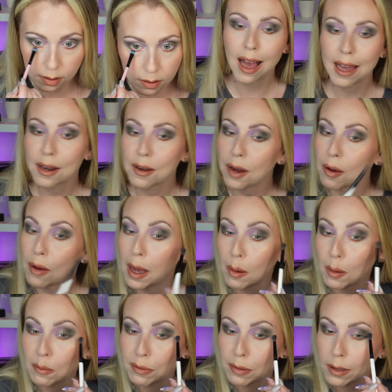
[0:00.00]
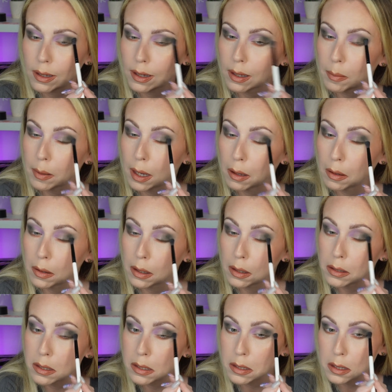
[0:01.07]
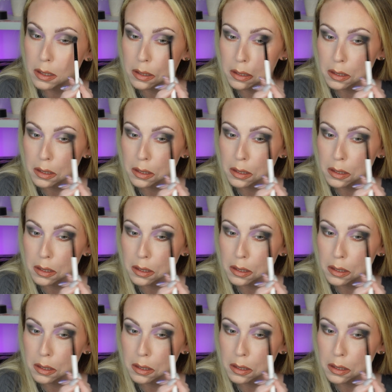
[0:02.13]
I don't know how I'm feeling about this